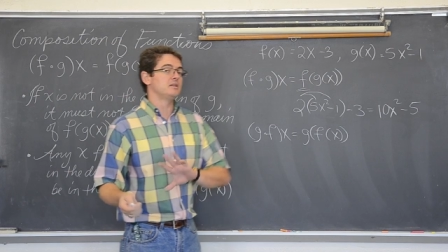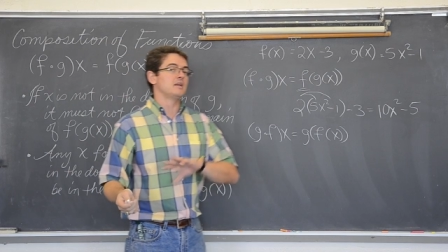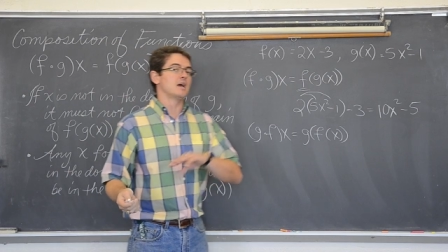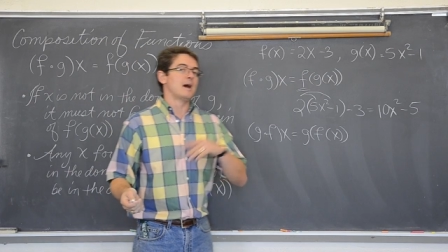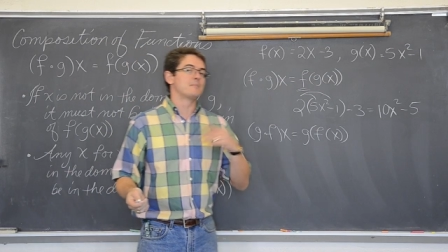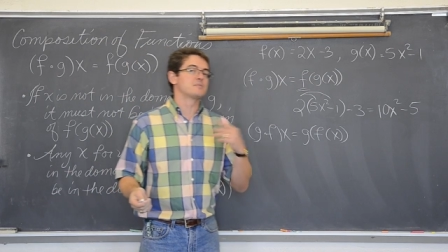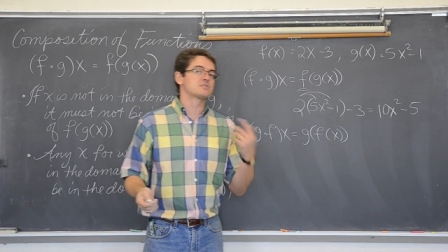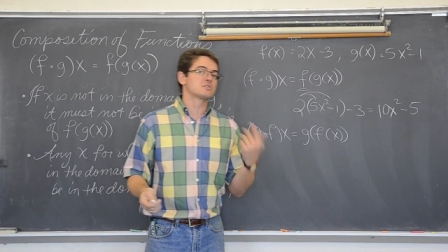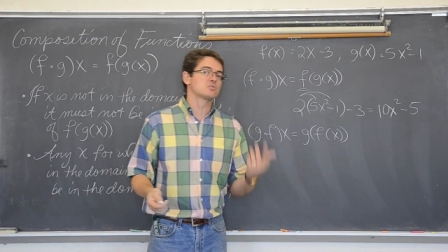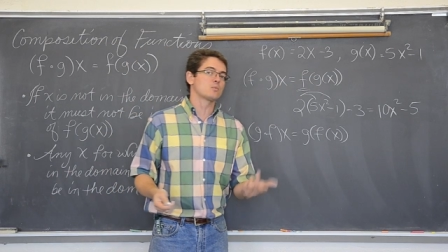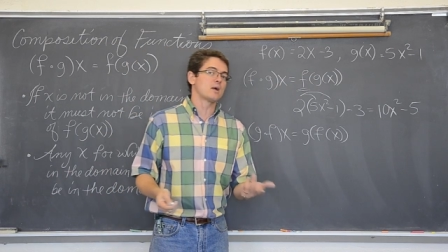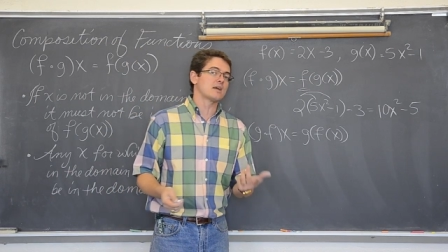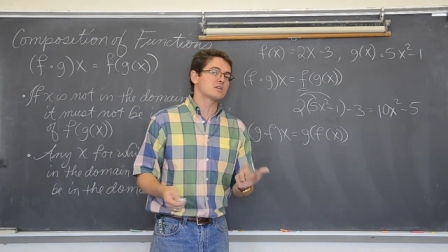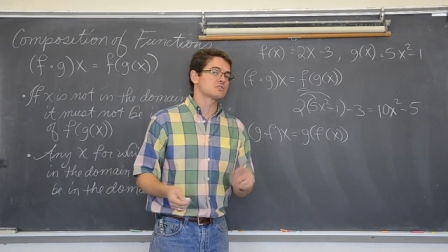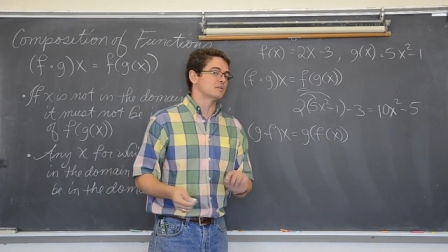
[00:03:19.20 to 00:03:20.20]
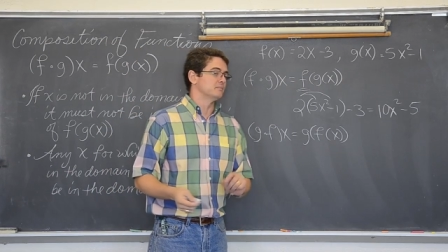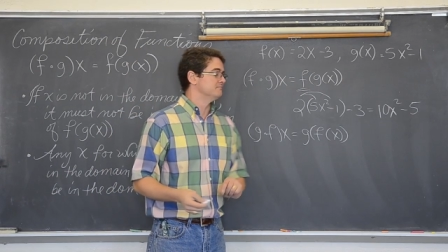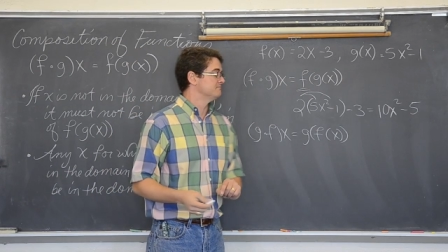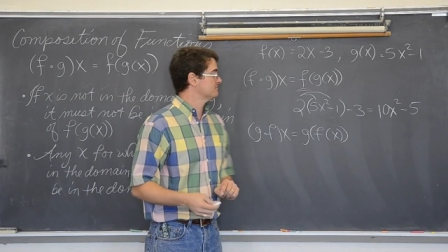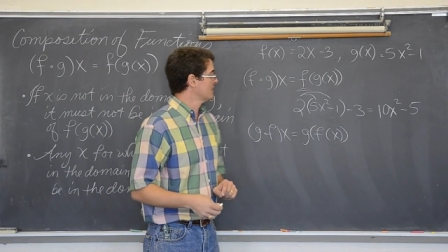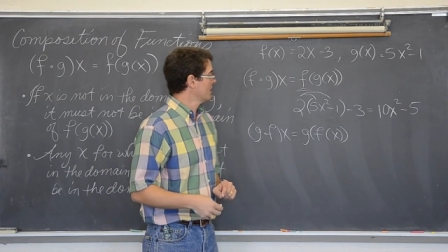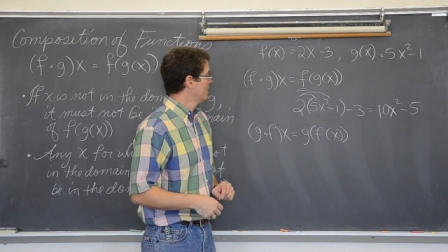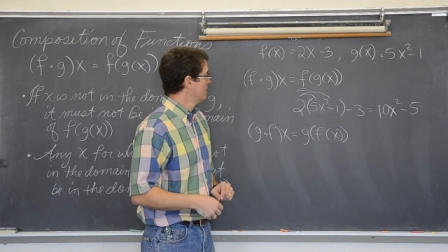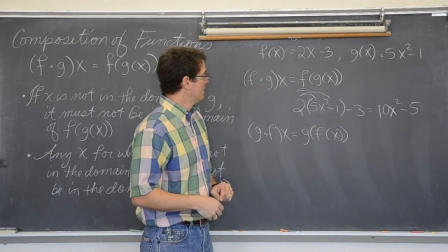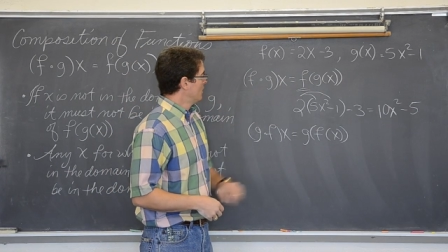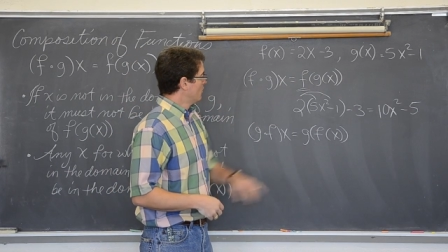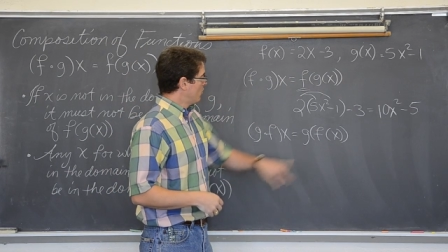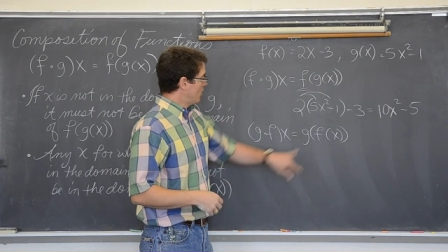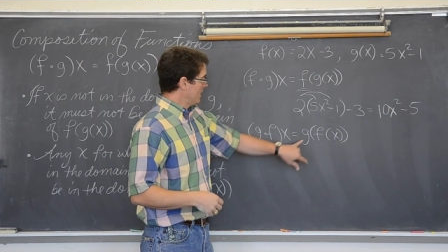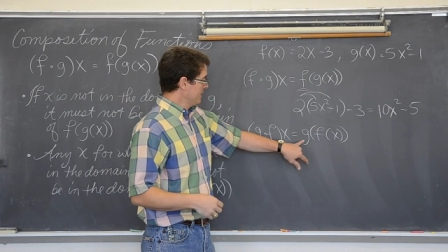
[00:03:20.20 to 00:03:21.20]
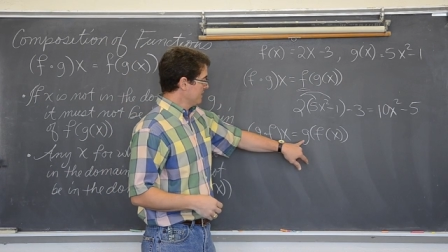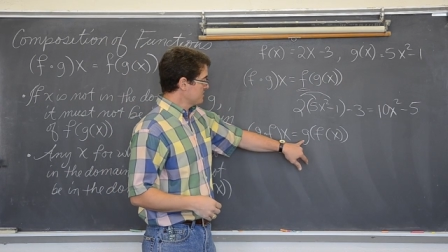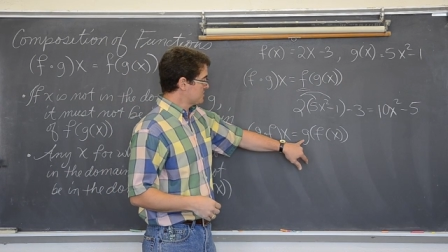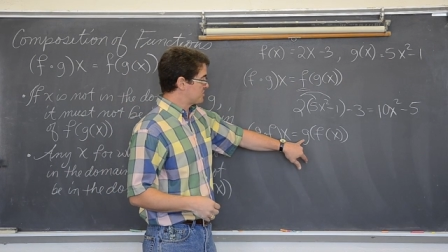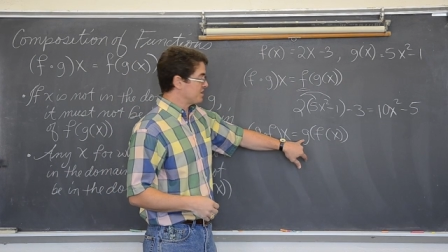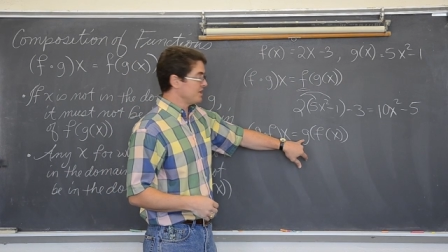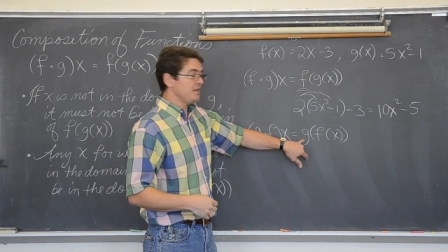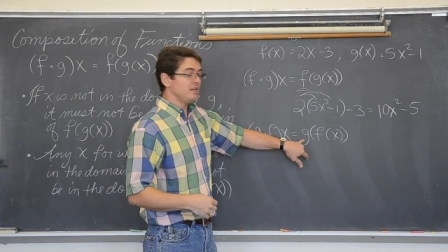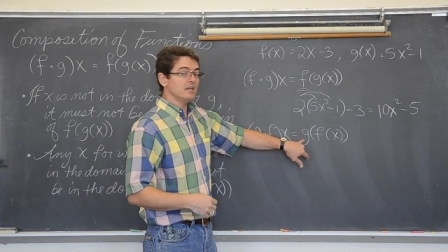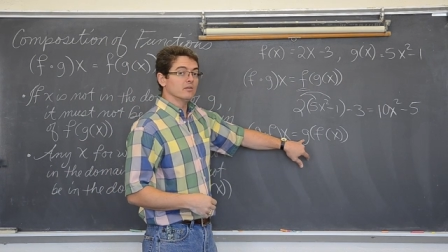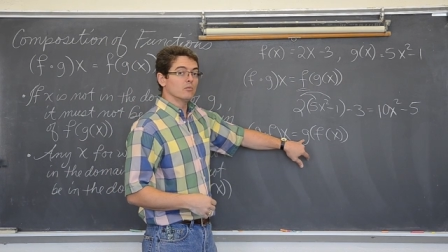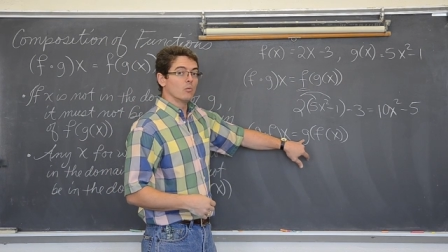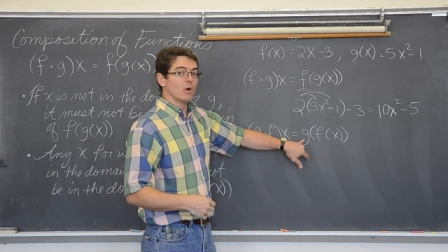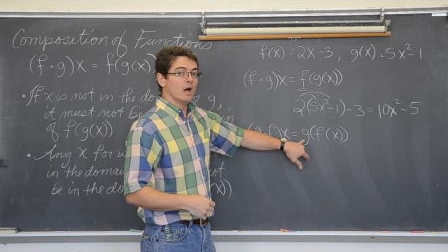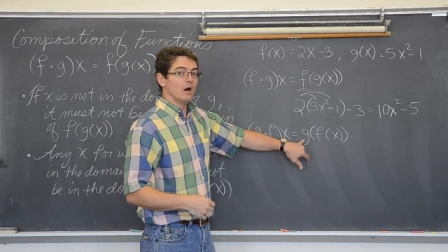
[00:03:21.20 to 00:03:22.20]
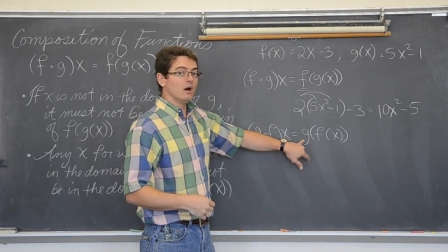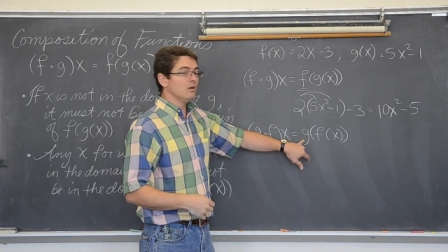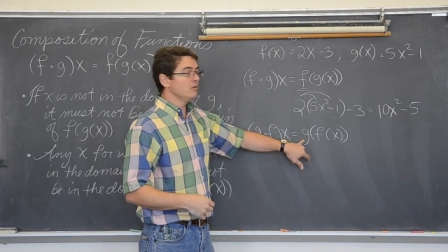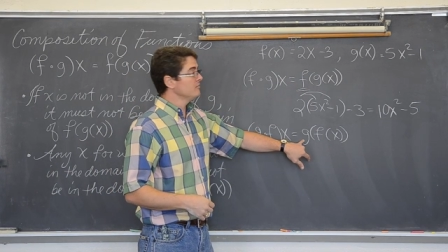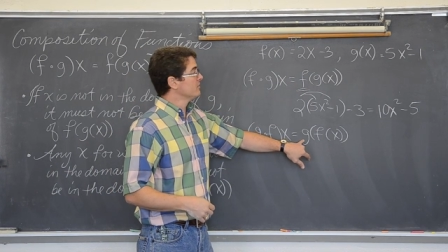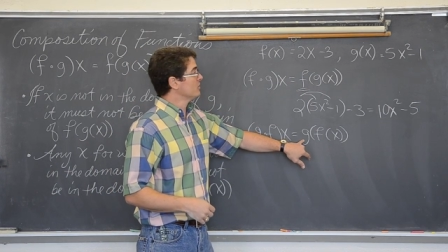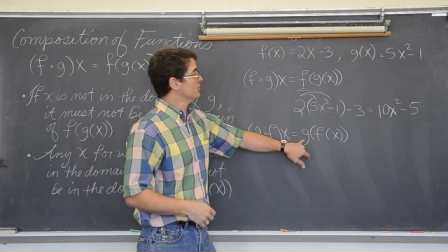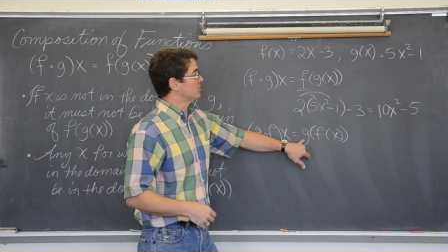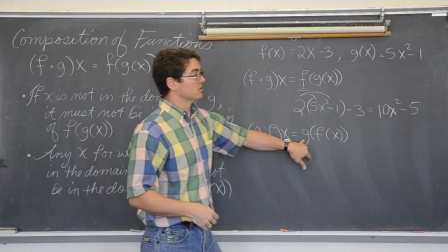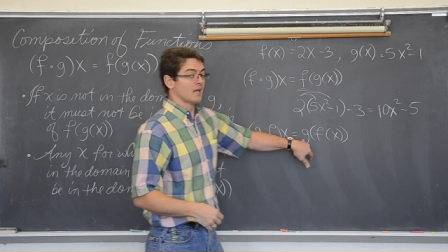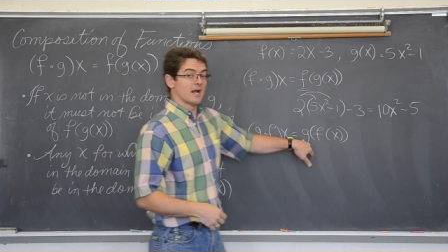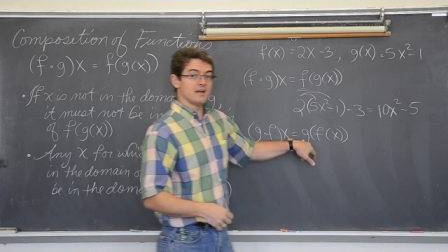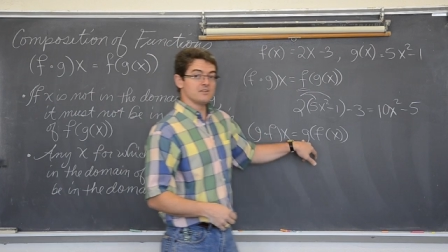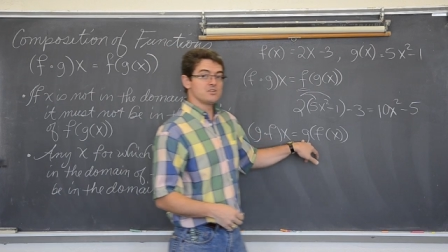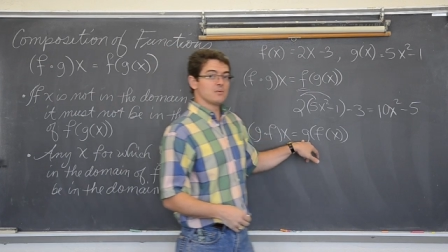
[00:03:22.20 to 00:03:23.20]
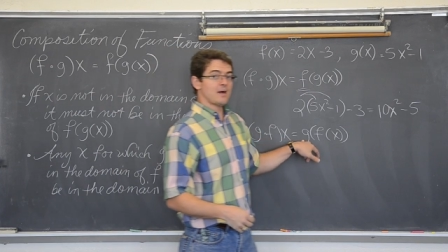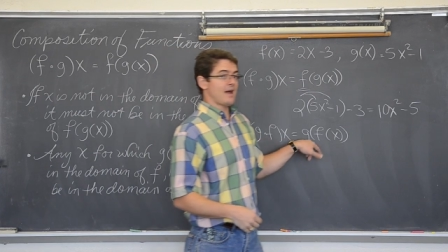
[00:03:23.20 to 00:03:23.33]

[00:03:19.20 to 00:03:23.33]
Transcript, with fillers: it in the opposite direction. What is g? Well, glad you